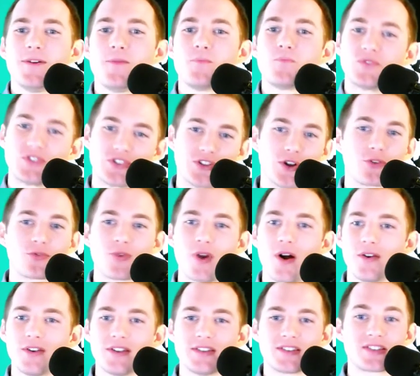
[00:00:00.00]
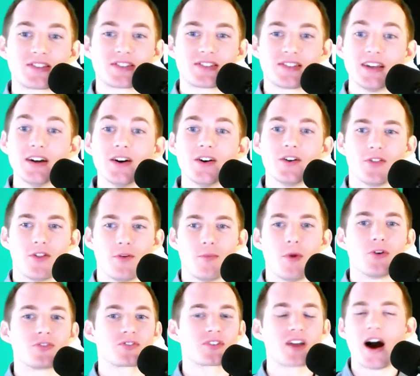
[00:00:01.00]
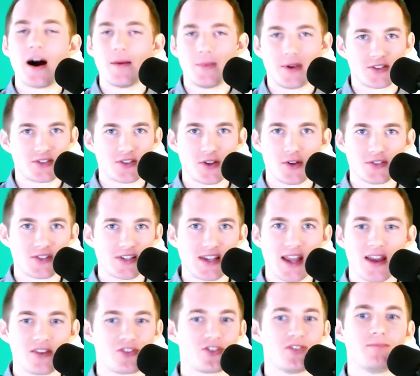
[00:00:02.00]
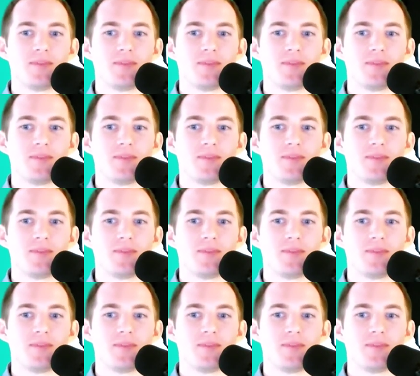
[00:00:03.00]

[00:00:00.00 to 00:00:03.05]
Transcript: Silk Road is still the most common association